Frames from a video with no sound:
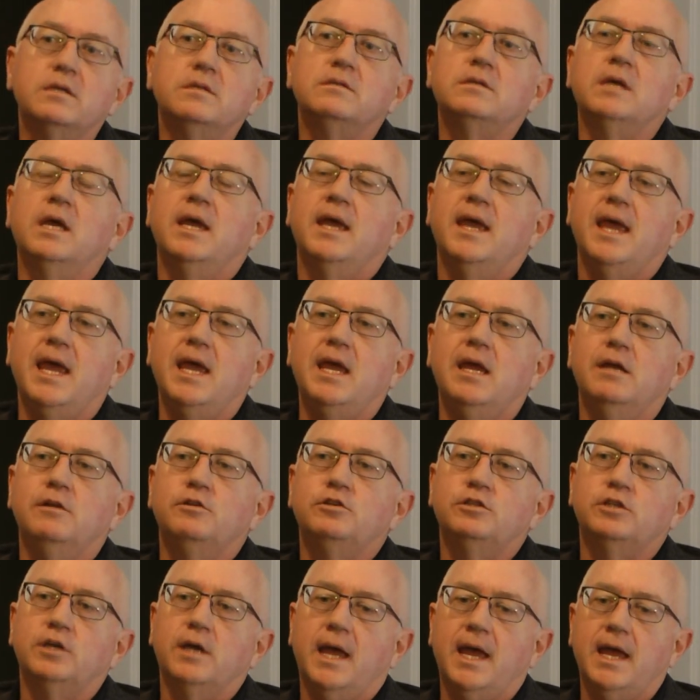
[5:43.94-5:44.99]
his
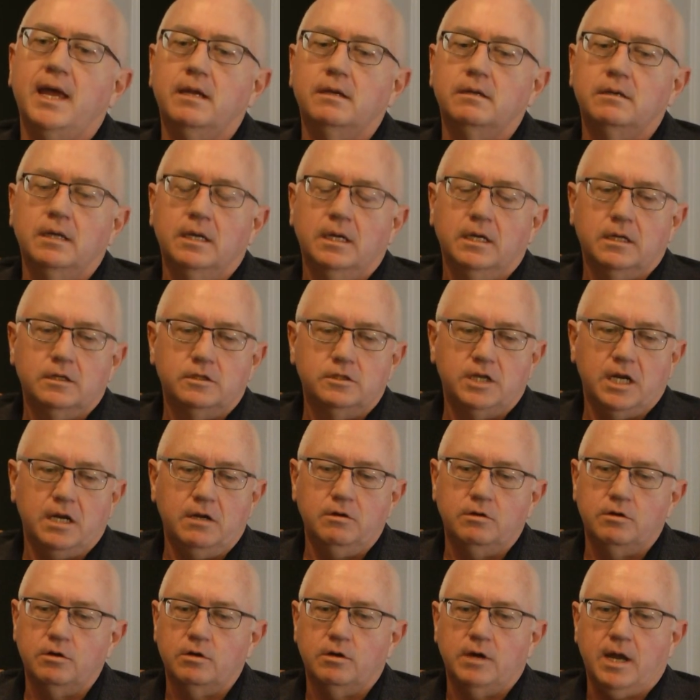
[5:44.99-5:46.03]
age and
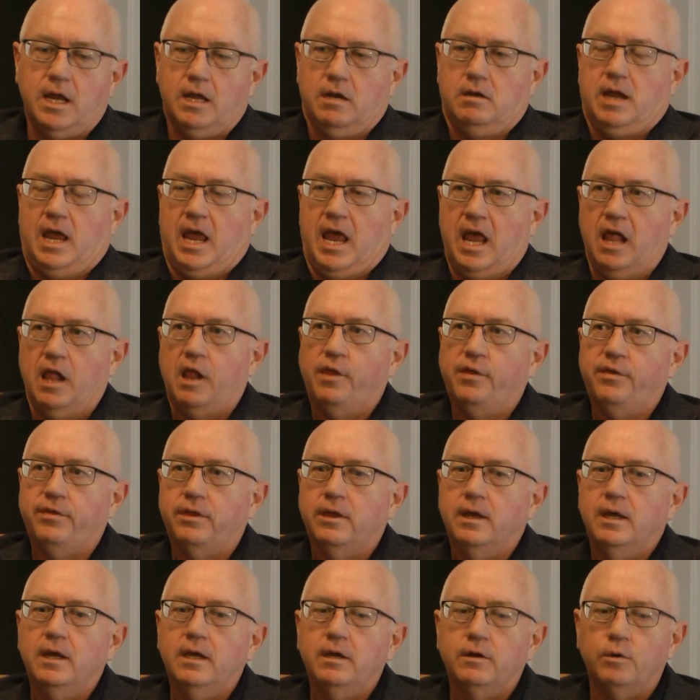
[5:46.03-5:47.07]
gender and
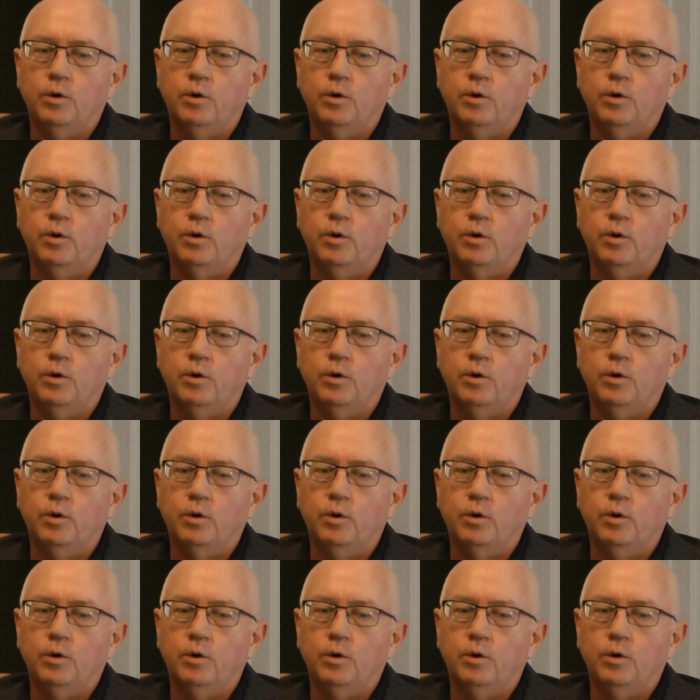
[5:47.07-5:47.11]
health,